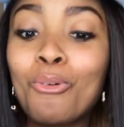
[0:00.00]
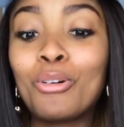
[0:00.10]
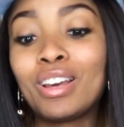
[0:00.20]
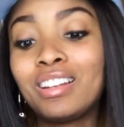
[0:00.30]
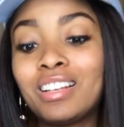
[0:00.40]

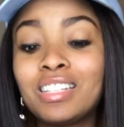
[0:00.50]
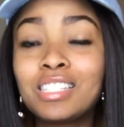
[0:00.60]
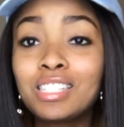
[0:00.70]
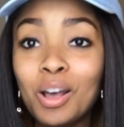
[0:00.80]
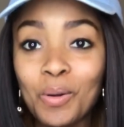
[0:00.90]
on.
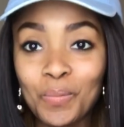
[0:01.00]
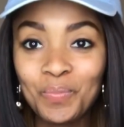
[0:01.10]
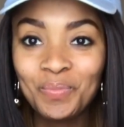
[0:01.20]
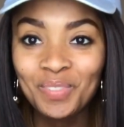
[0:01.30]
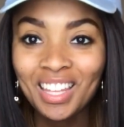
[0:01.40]
So
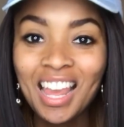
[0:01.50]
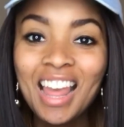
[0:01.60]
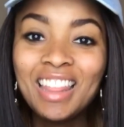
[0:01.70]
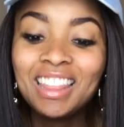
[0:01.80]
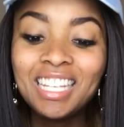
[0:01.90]

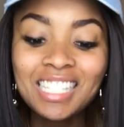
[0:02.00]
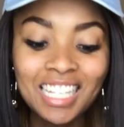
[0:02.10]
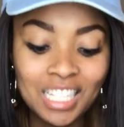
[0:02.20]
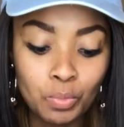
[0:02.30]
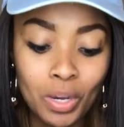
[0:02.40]
this
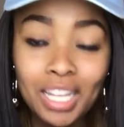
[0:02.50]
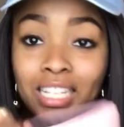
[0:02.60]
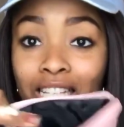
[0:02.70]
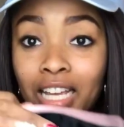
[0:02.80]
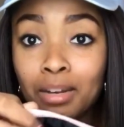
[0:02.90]
is what
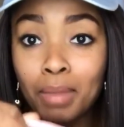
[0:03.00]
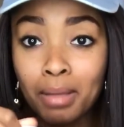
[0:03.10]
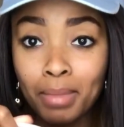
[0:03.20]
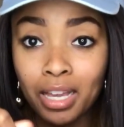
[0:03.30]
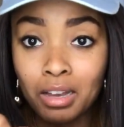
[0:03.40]
is in
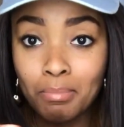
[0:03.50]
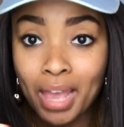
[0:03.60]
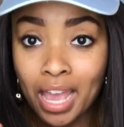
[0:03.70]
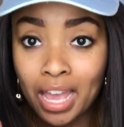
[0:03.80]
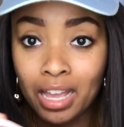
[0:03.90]
my makeup
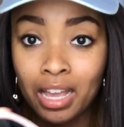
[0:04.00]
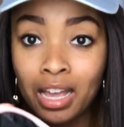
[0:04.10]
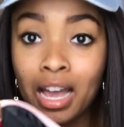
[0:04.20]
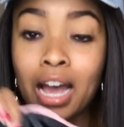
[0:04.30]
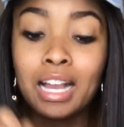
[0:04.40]
bag.
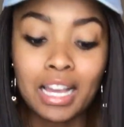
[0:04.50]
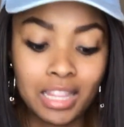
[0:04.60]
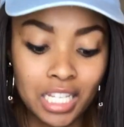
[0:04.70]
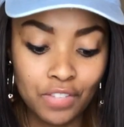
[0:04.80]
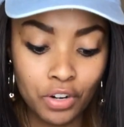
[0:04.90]
I
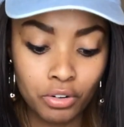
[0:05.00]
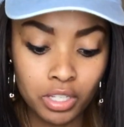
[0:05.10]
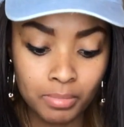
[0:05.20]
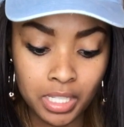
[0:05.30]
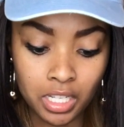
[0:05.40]
got this for
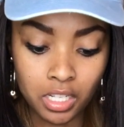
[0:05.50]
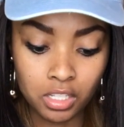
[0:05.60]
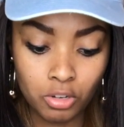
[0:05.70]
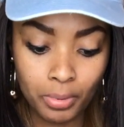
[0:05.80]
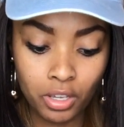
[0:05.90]
Christmas and it's
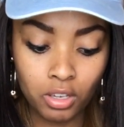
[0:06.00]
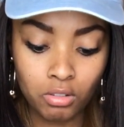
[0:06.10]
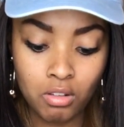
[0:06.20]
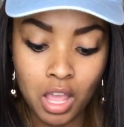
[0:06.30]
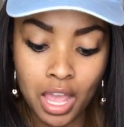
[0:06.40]
super
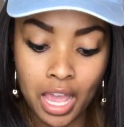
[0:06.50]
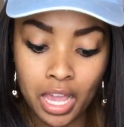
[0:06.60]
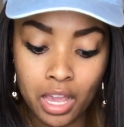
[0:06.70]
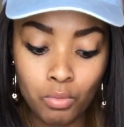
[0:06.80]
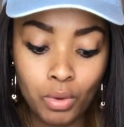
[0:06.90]
cute.
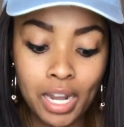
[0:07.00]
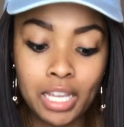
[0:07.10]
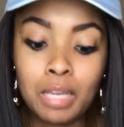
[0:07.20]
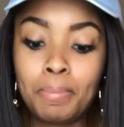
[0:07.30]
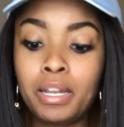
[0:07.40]
And what I
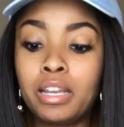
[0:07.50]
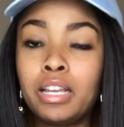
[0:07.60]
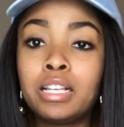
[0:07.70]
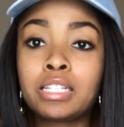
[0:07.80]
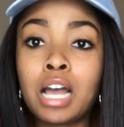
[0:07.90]
keep in it
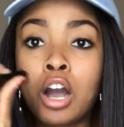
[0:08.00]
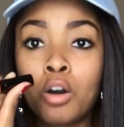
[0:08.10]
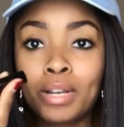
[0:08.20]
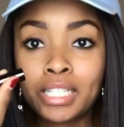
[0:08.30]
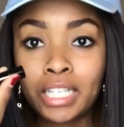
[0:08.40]
is I
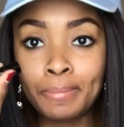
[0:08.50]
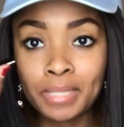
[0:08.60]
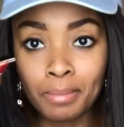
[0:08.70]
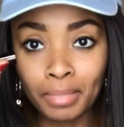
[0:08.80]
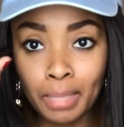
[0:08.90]
always keep
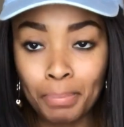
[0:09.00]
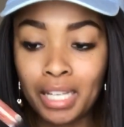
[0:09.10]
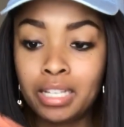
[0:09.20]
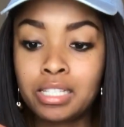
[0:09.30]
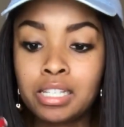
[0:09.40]
some
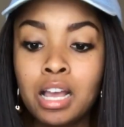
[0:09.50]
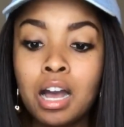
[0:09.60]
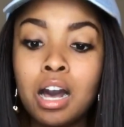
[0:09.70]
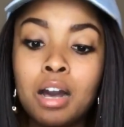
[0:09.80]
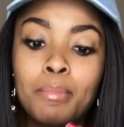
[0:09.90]
lippies
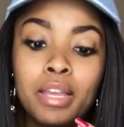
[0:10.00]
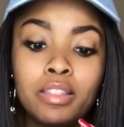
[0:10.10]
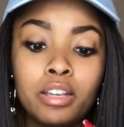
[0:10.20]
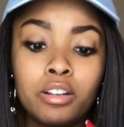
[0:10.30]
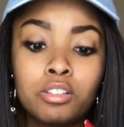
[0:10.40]

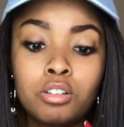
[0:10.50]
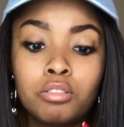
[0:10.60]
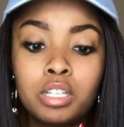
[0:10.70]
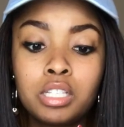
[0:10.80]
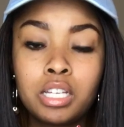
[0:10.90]
in there. So
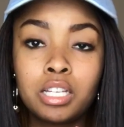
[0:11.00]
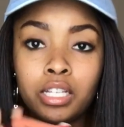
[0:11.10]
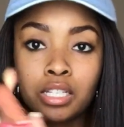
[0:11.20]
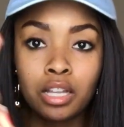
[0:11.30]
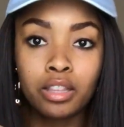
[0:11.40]
this
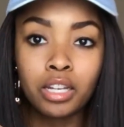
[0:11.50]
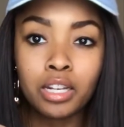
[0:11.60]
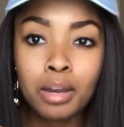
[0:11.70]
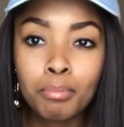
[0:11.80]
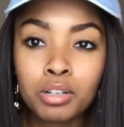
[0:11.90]
is the
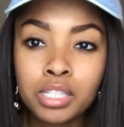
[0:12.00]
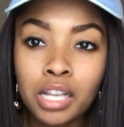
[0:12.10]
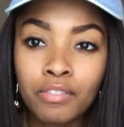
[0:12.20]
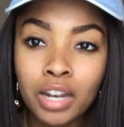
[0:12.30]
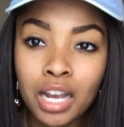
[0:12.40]
number
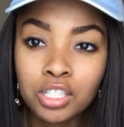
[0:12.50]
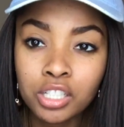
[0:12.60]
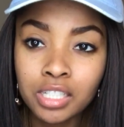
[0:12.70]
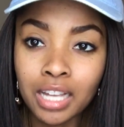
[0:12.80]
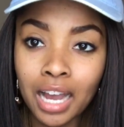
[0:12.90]
7. I
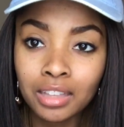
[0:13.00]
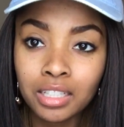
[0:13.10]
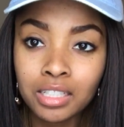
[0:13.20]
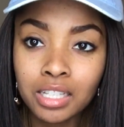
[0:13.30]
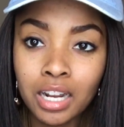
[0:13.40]
just got
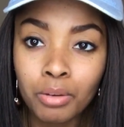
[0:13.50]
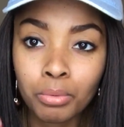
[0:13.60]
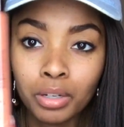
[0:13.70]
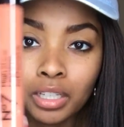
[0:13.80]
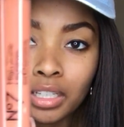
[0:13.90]
this and I
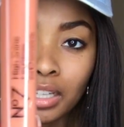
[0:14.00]
really